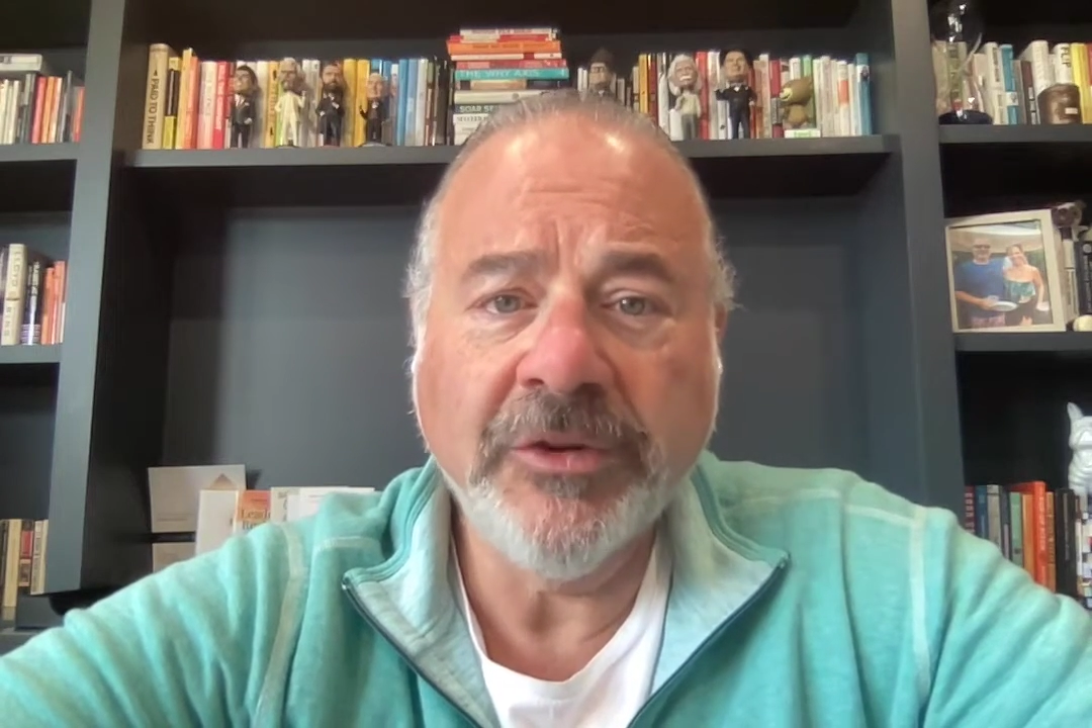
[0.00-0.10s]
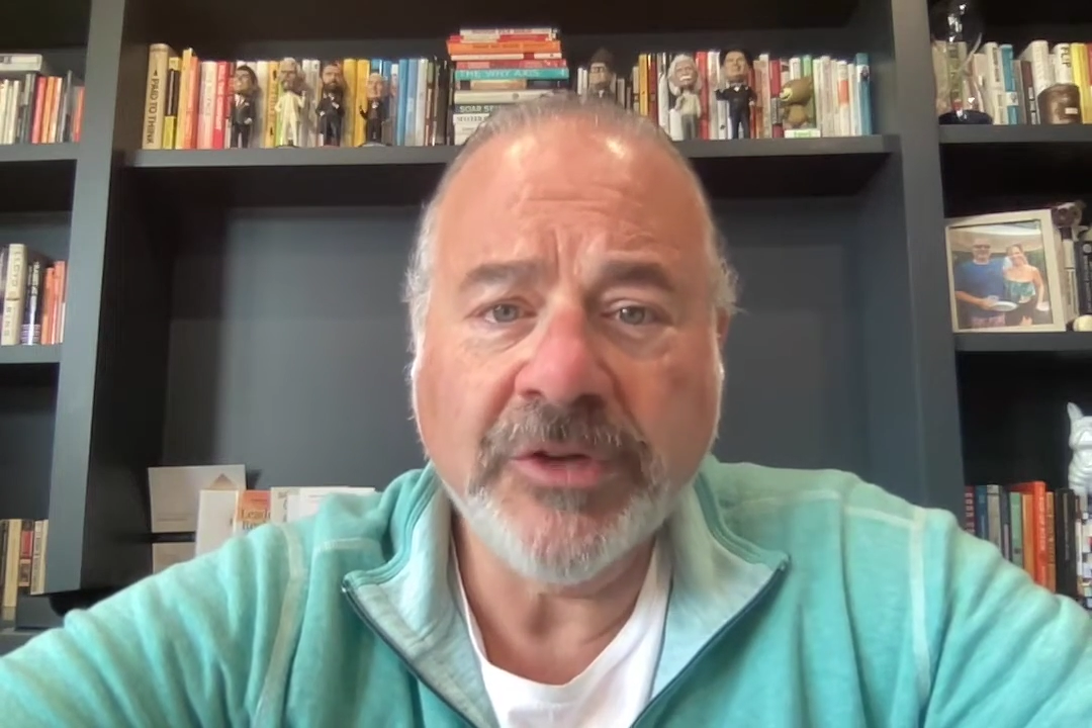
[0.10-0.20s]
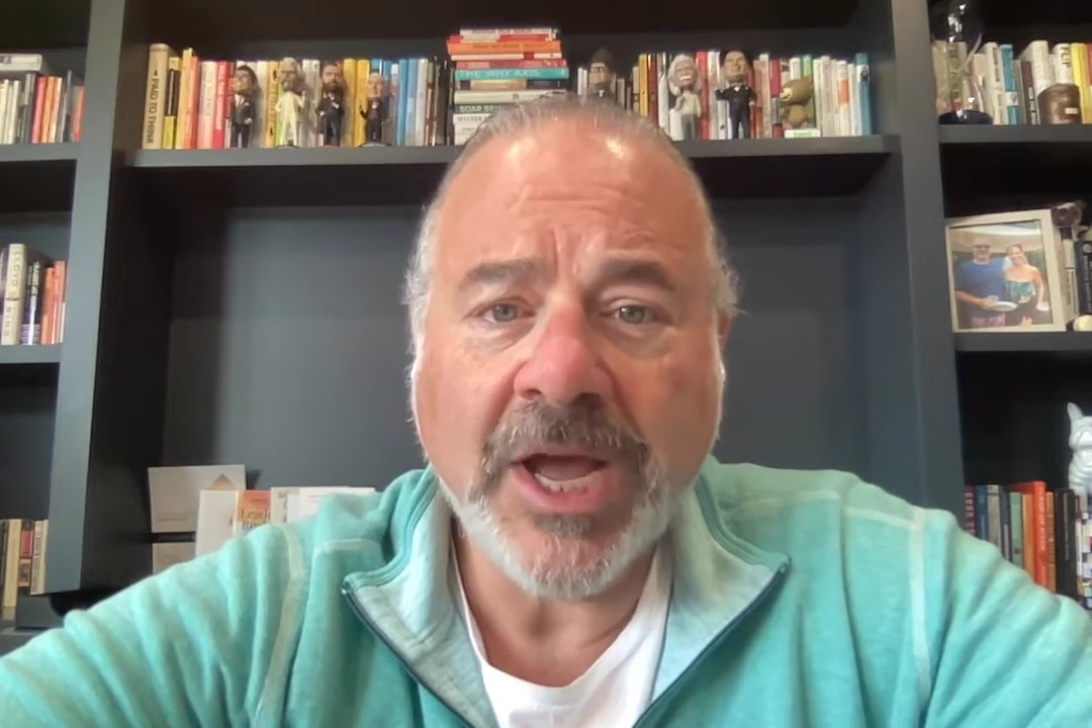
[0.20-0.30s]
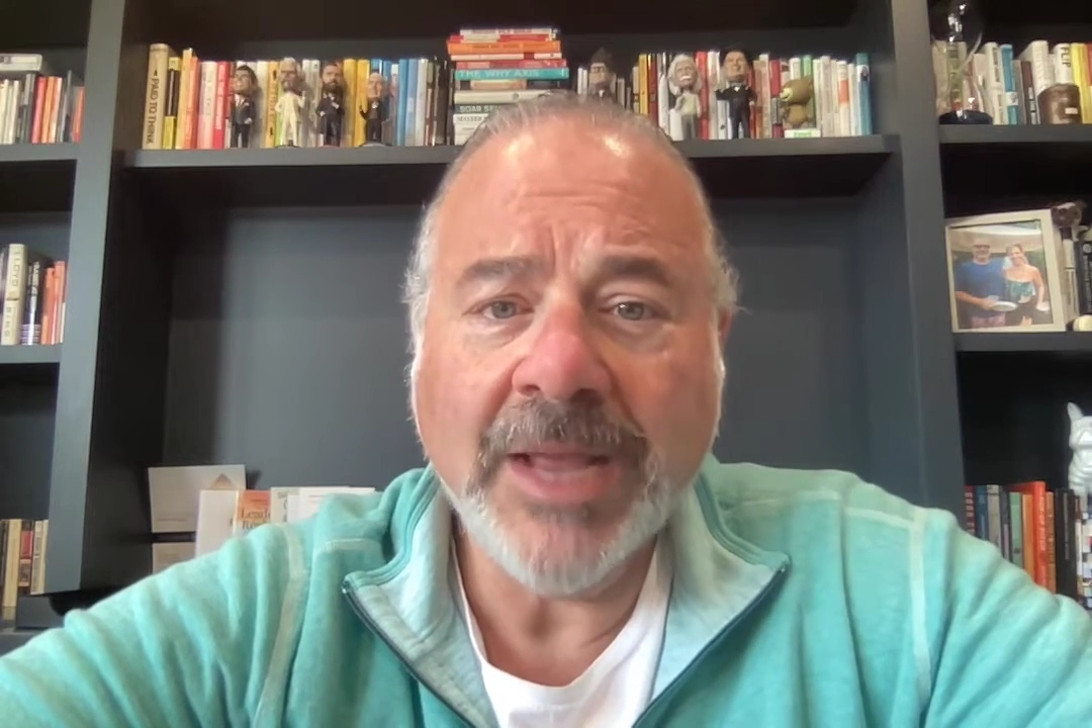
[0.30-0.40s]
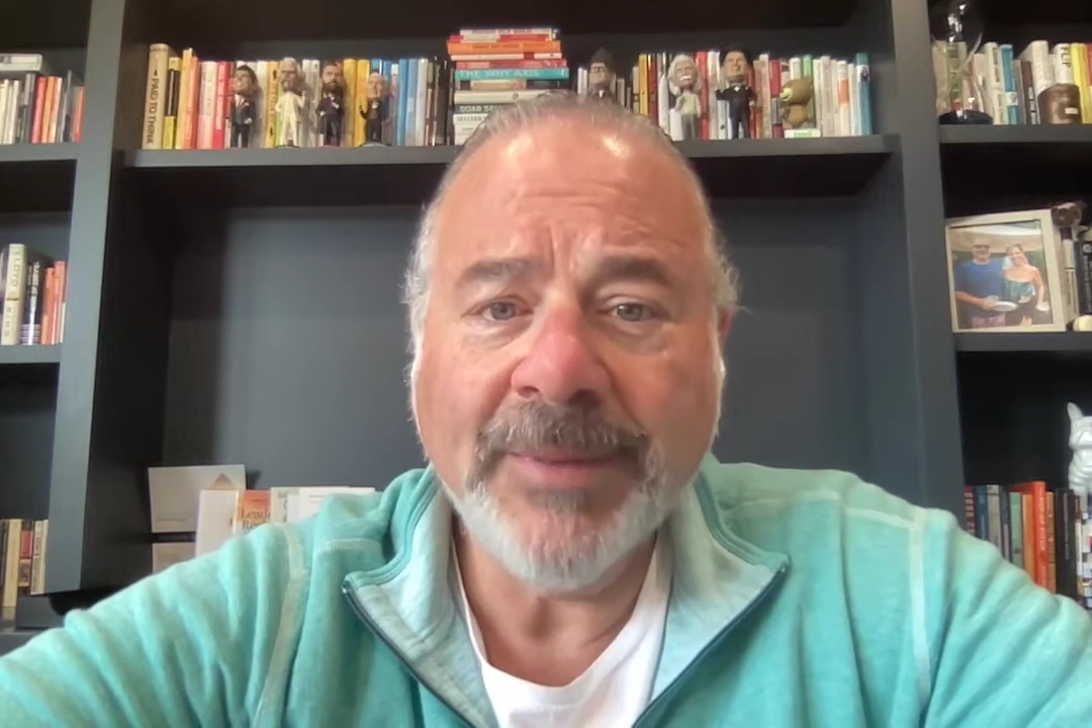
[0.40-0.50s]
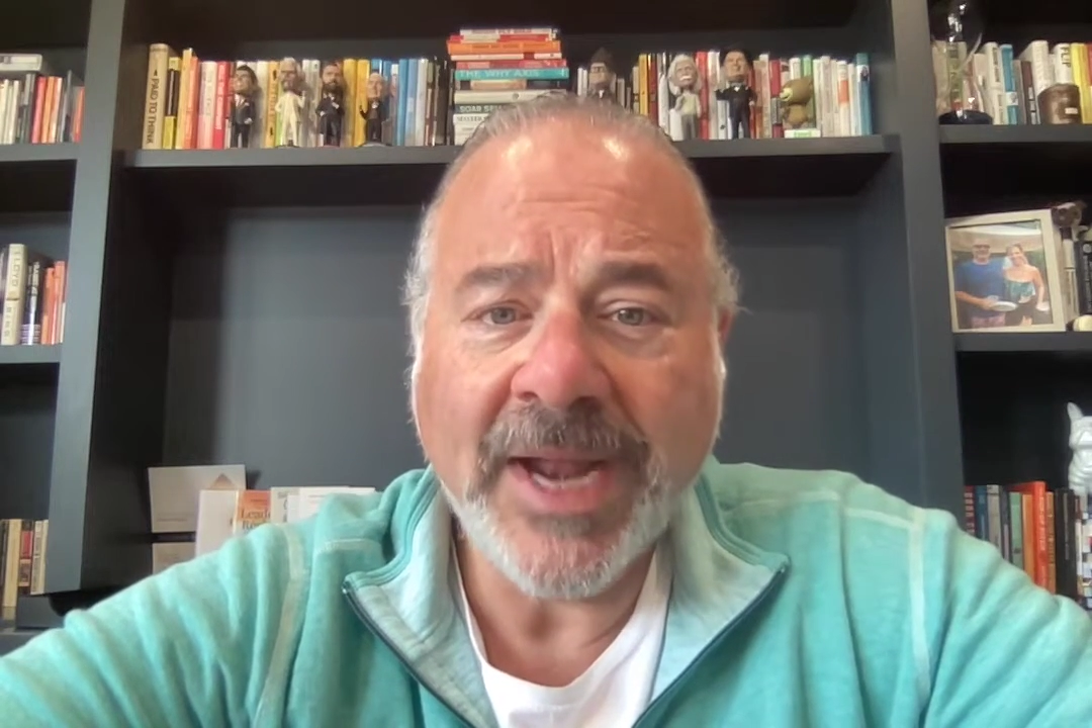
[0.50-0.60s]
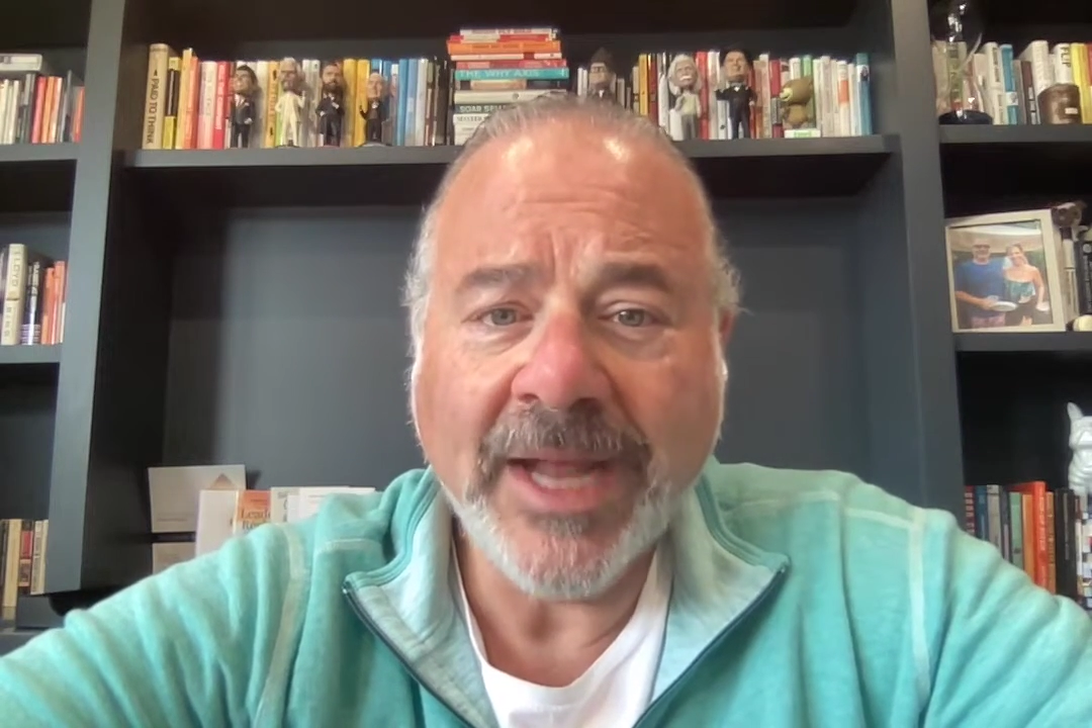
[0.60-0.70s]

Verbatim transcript: your time and